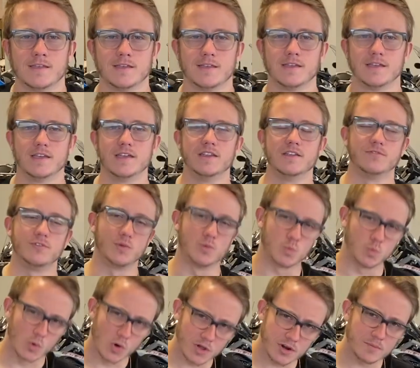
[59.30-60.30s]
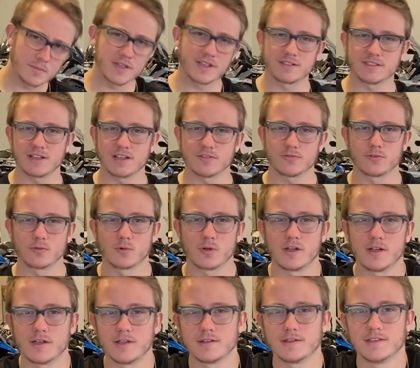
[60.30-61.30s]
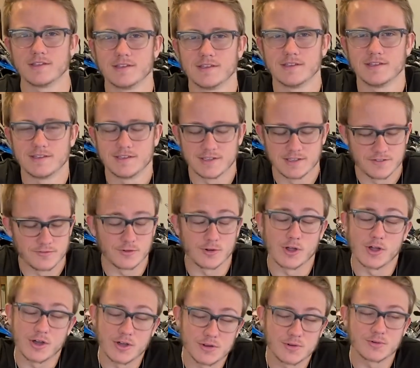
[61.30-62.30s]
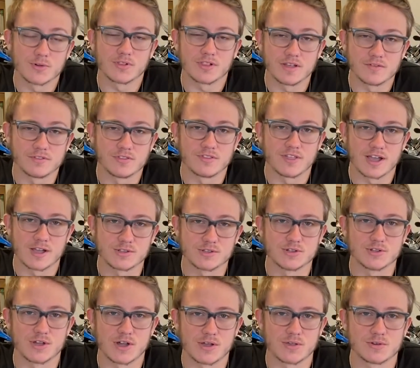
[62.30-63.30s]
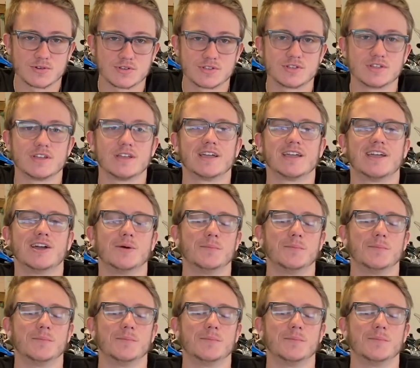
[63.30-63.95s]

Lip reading: And if you want to make life a ride for under $11,000, come